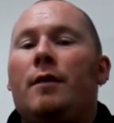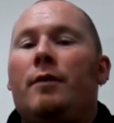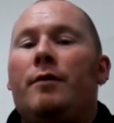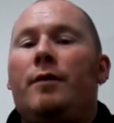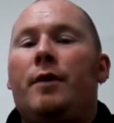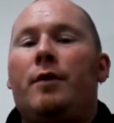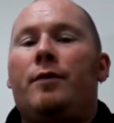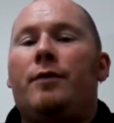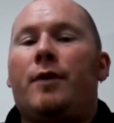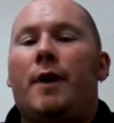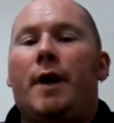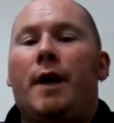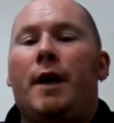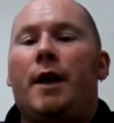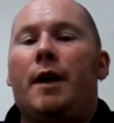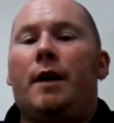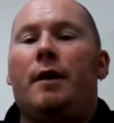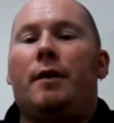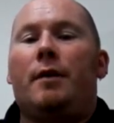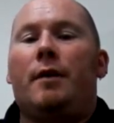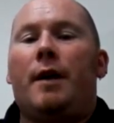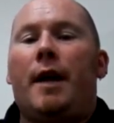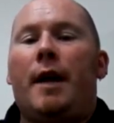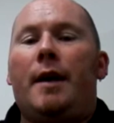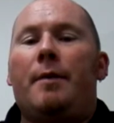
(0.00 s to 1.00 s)
Feel free
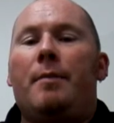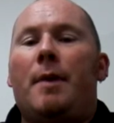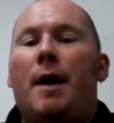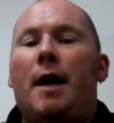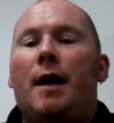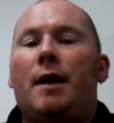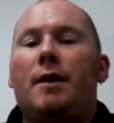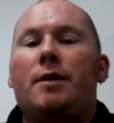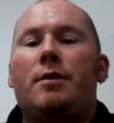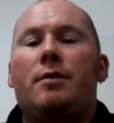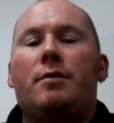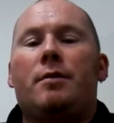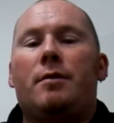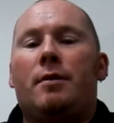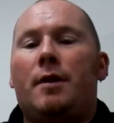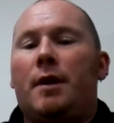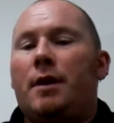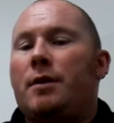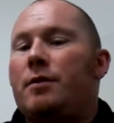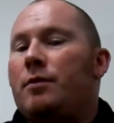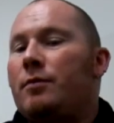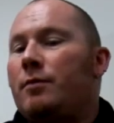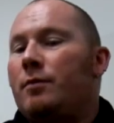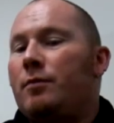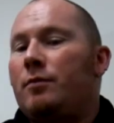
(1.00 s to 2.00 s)
to email us.
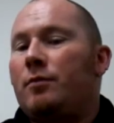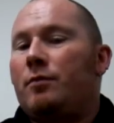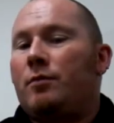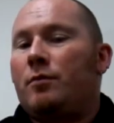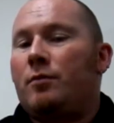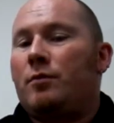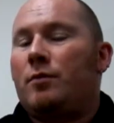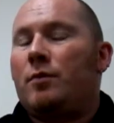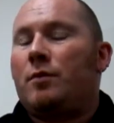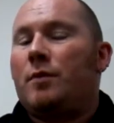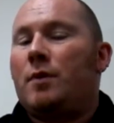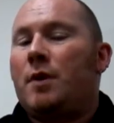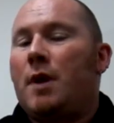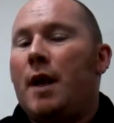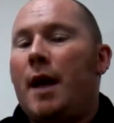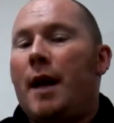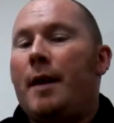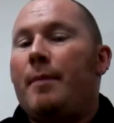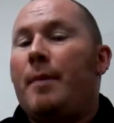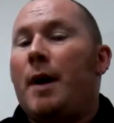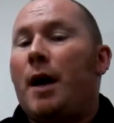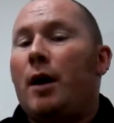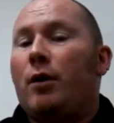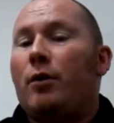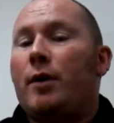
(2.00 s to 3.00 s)
This
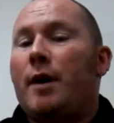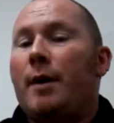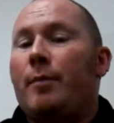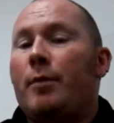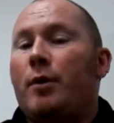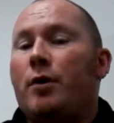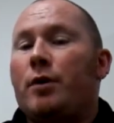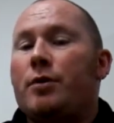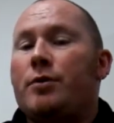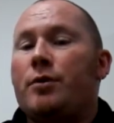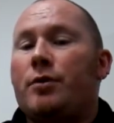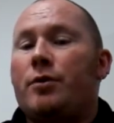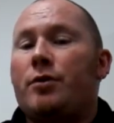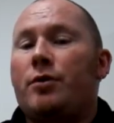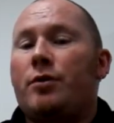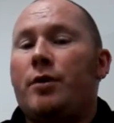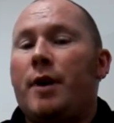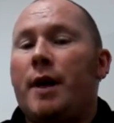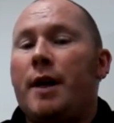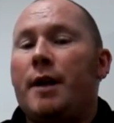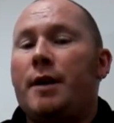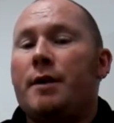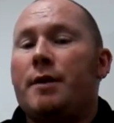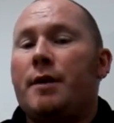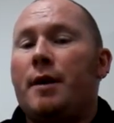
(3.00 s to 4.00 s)
email will come across the
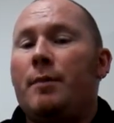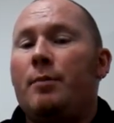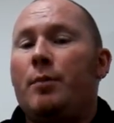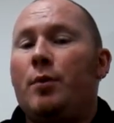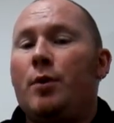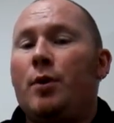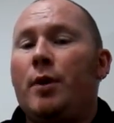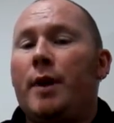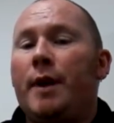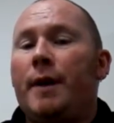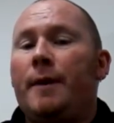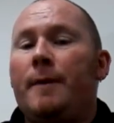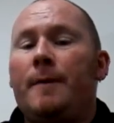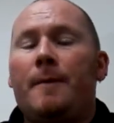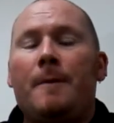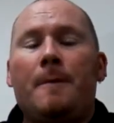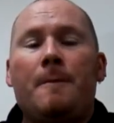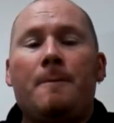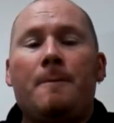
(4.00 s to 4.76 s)
screen at some point.